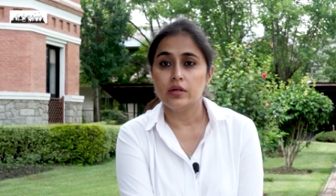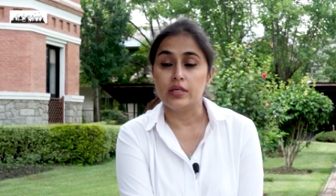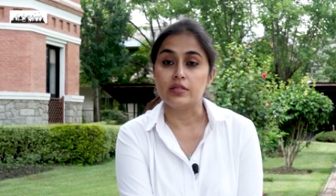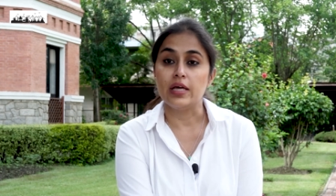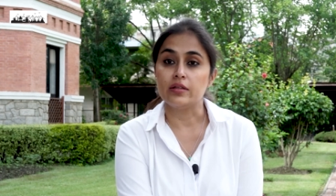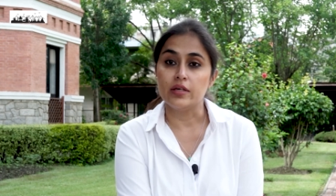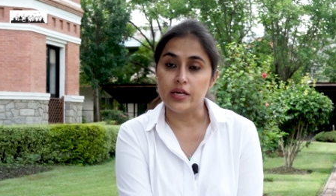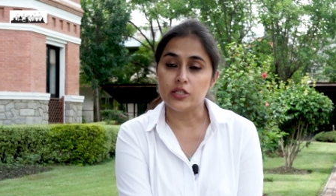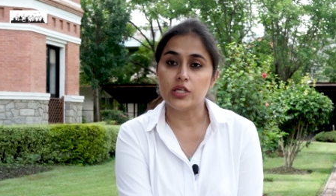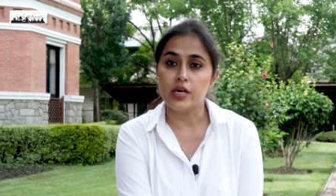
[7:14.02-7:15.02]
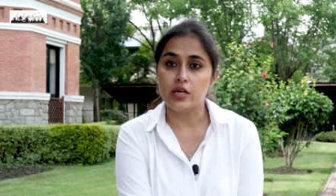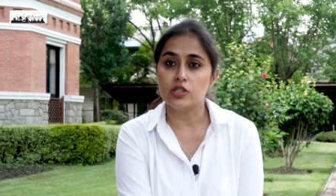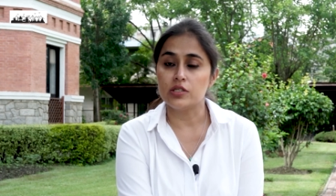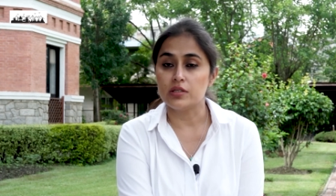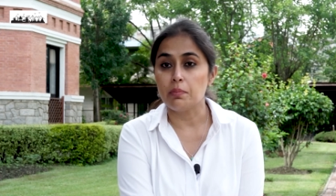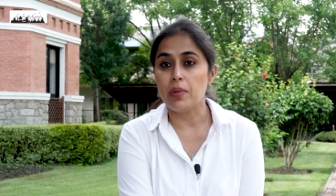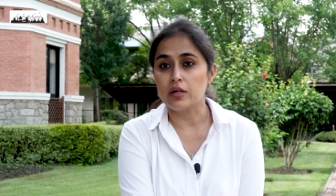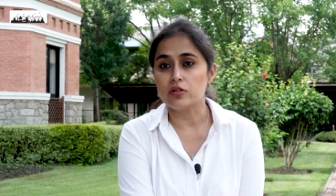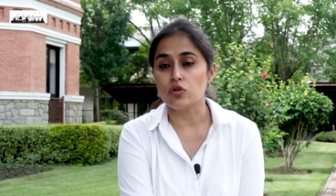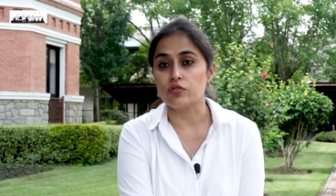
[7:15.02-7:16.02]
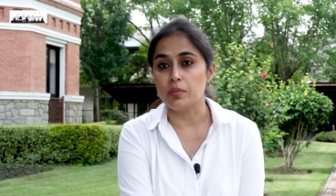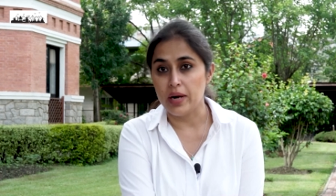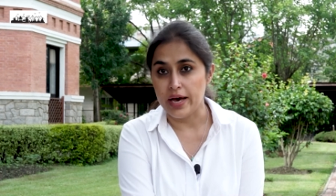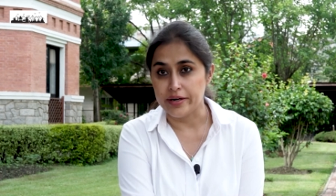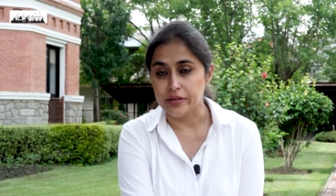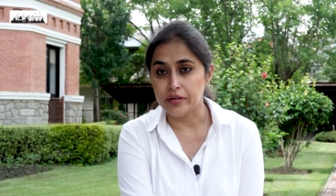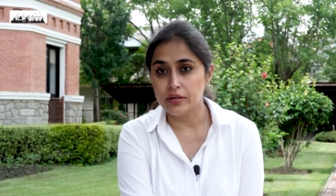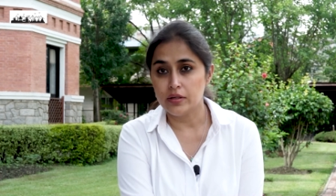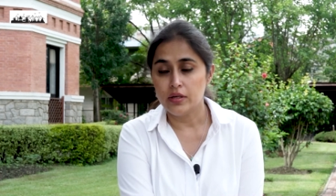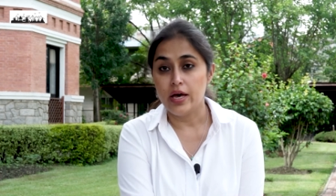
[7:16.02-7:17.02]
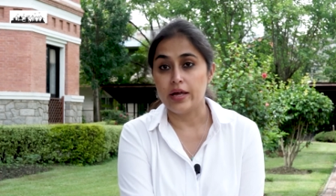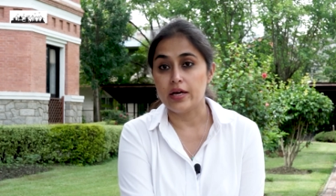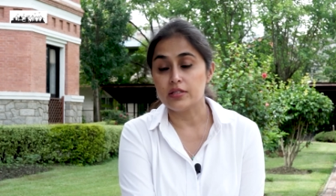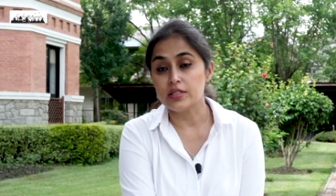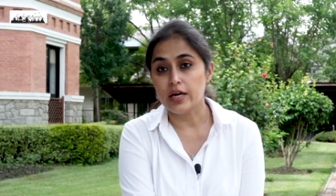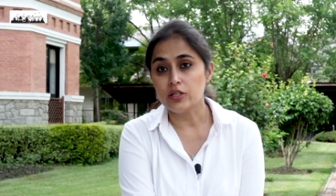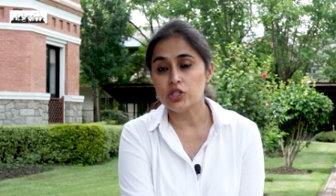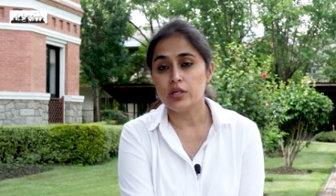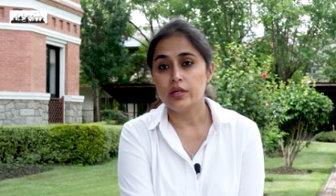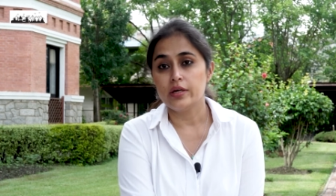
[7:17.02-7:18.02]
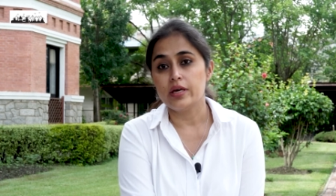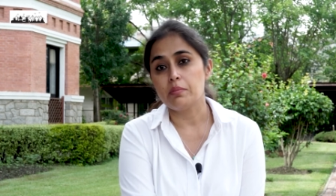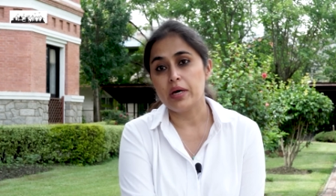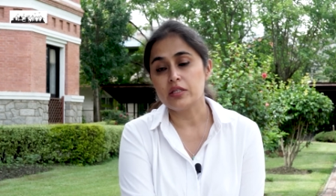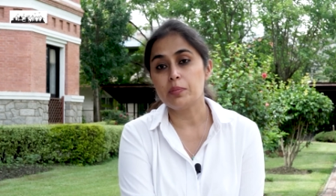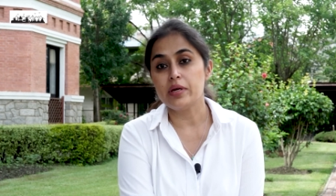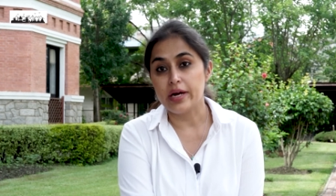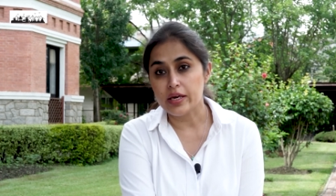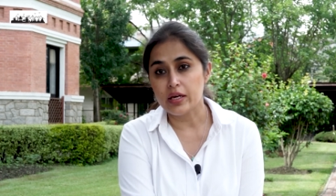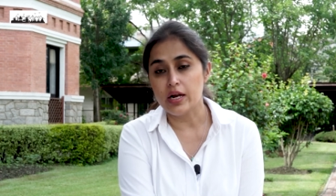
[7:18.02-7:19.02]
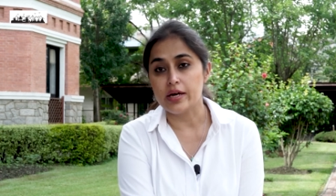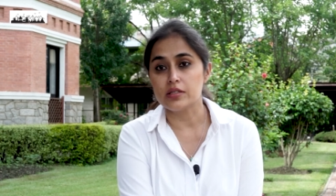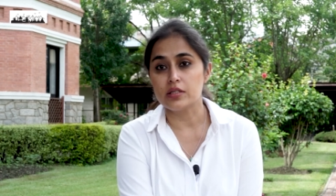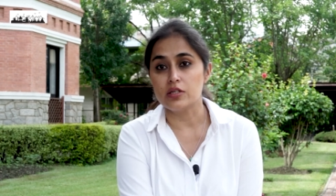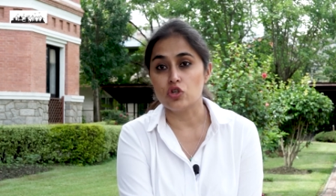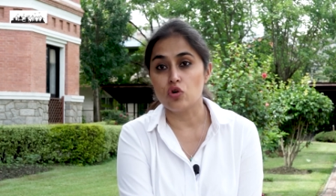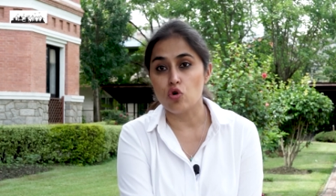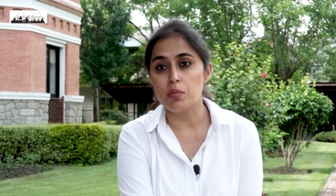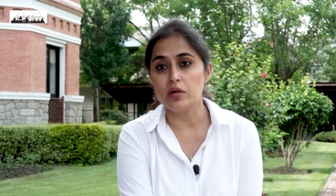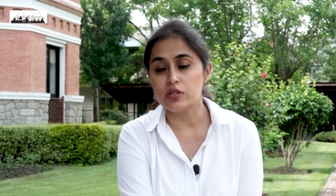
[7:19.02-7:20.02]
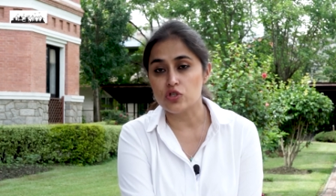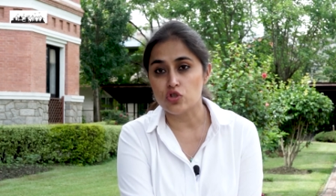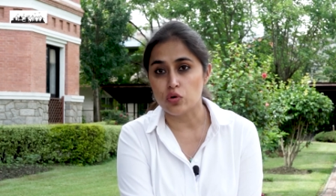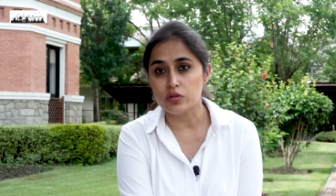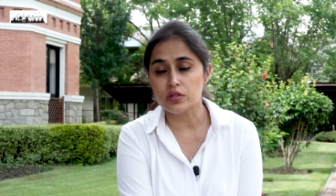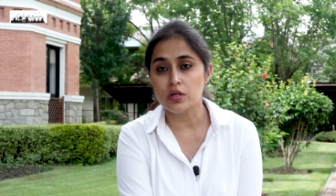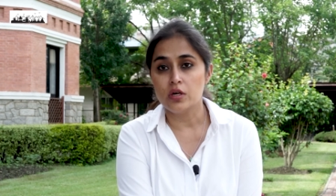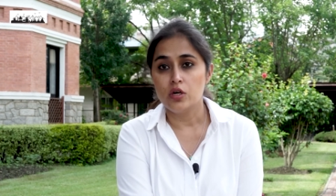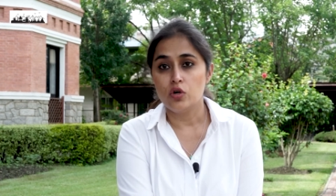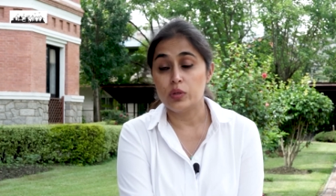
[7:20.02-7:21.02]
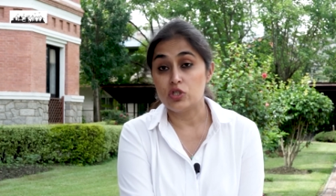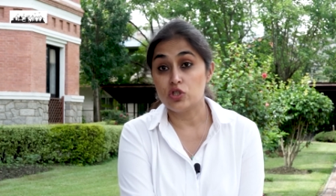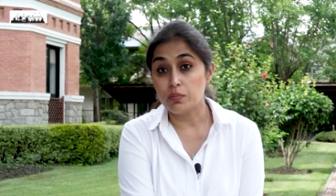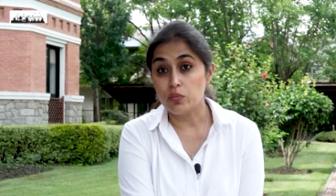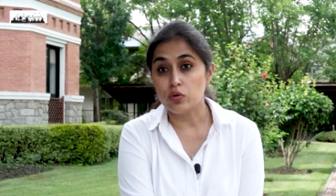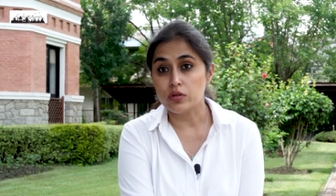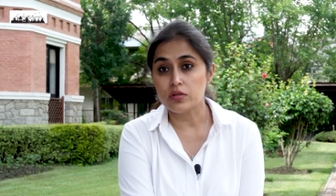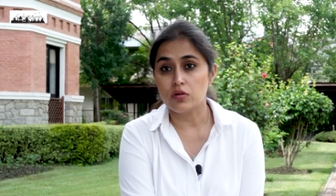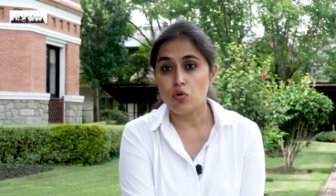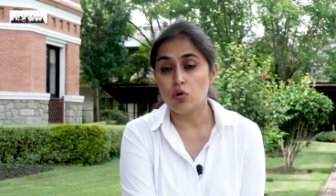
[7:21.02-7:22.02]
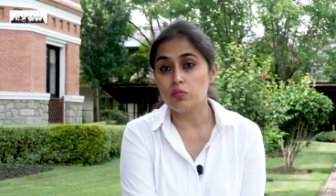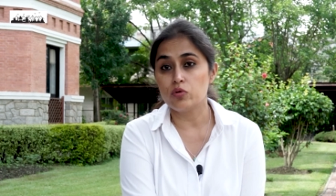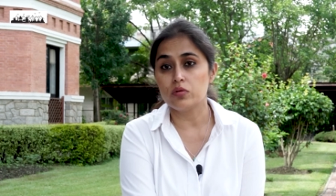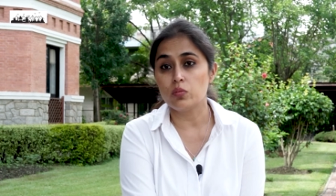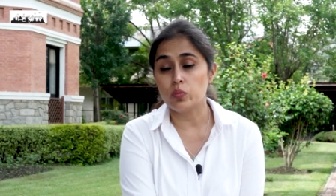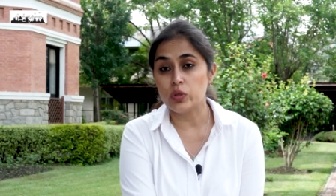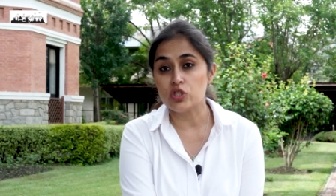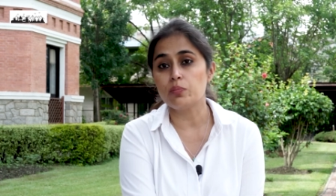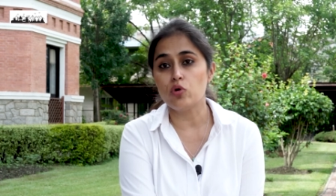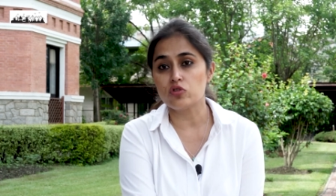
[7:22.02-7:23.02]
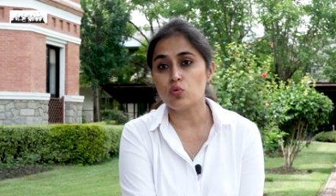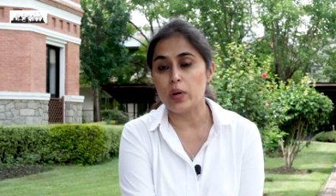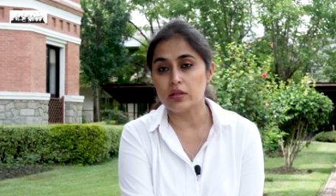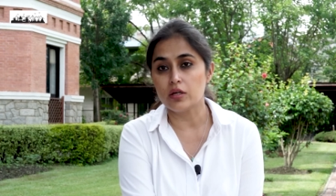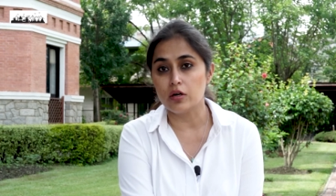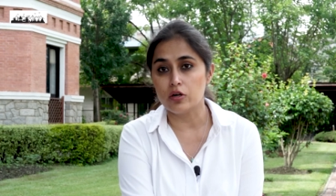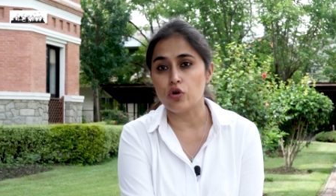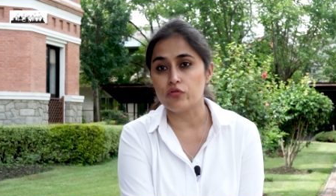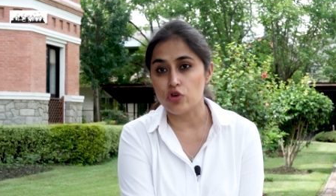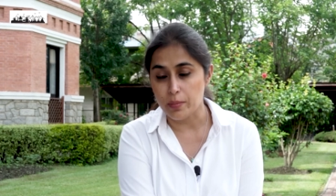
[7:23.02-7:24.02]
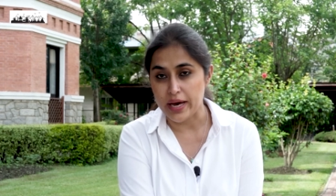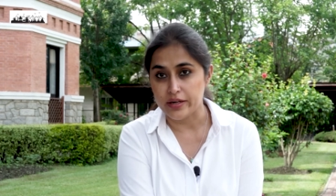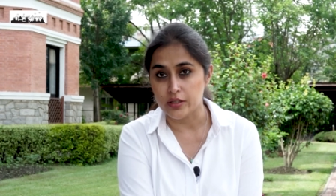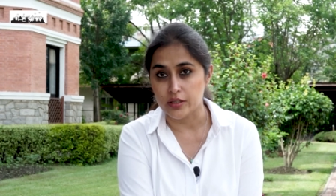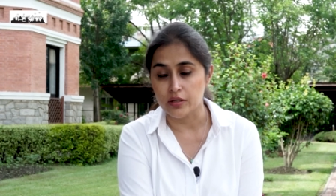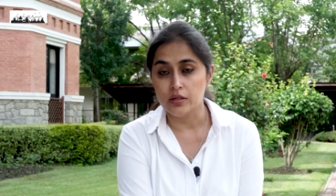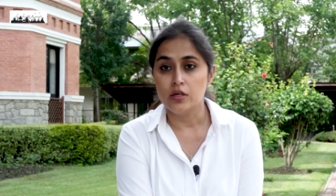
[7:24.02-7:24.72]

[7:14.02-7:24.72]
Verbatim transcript: is that the HKH is the pulse of the planet, and as such, it must be recognized as a global resource which supports almost which supports one third of humanity.